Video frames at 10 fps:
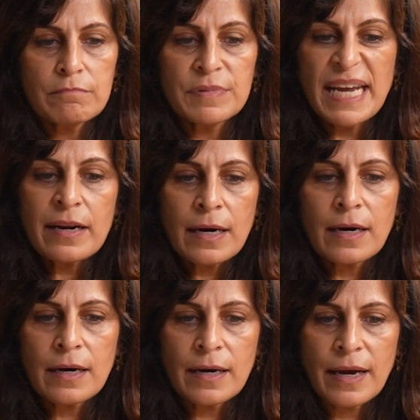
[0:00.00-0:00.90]

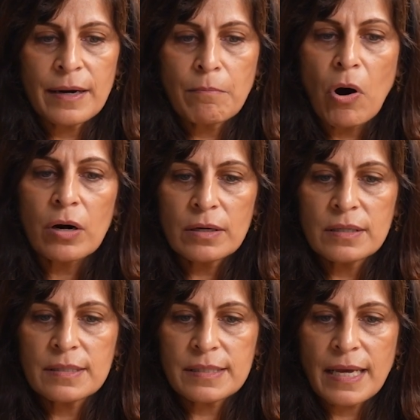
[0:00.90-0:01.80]
data and
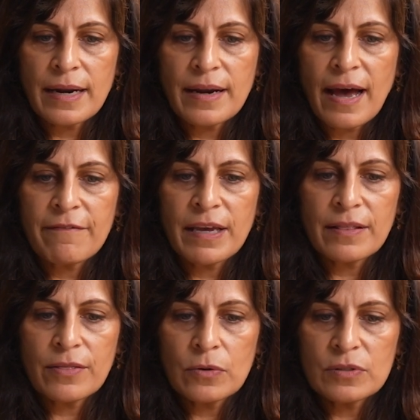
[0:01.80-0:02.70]
models, and
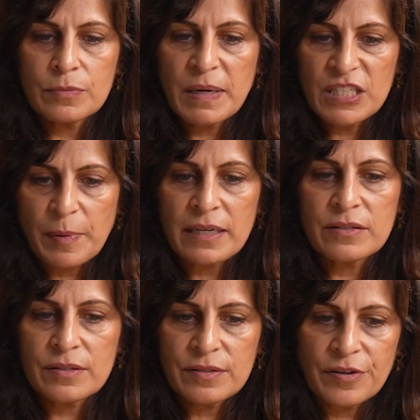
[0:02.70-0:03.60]
having those best
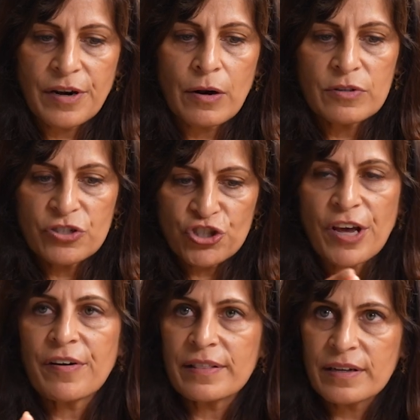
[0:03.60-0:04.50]
practices around
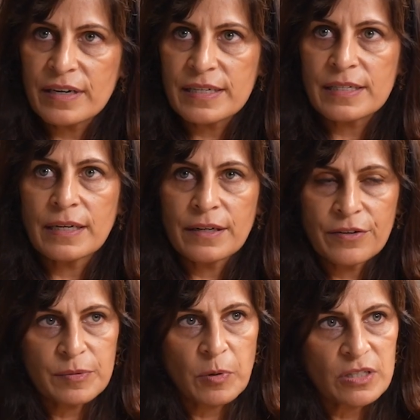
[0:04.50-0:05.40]
sharing the data in a
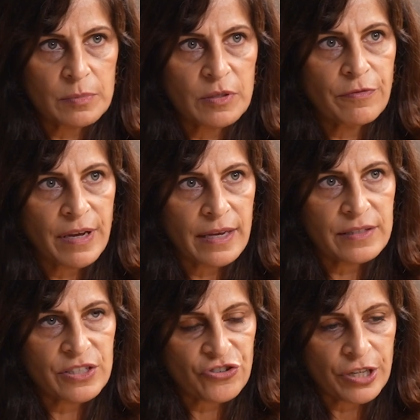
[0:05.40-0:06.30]
responsible way,
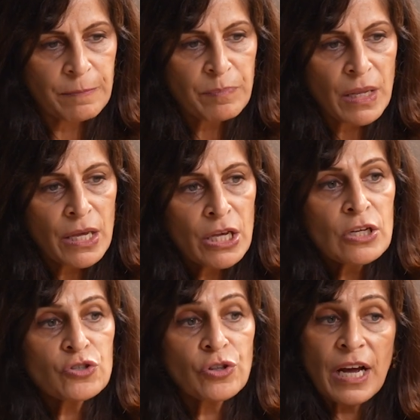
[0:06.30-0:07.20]
etc.
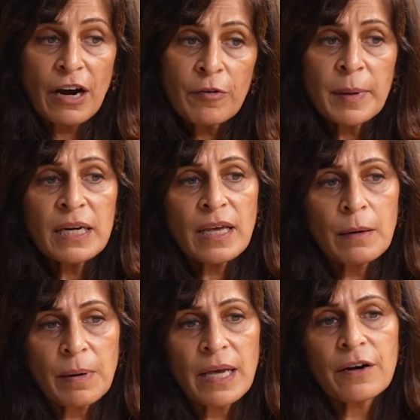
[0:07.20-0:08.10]
So the government
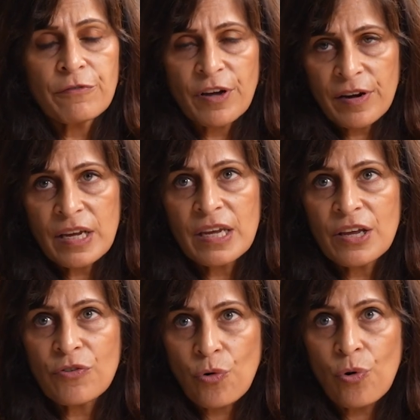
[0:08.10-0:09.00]
can play a very
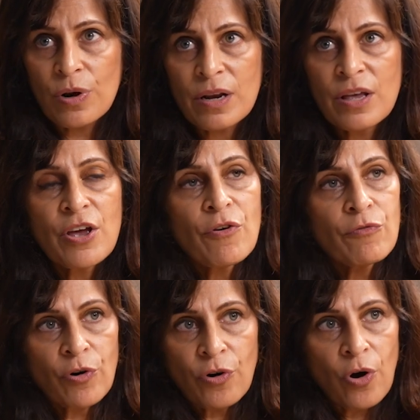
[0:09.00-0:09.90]
key role
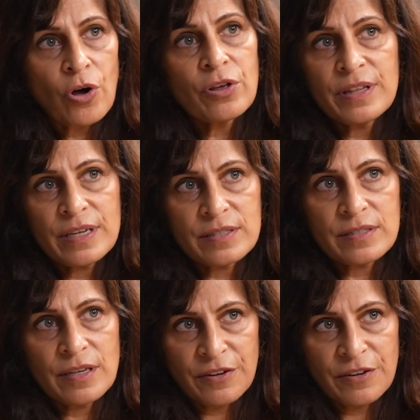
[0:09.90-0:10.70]
for all of these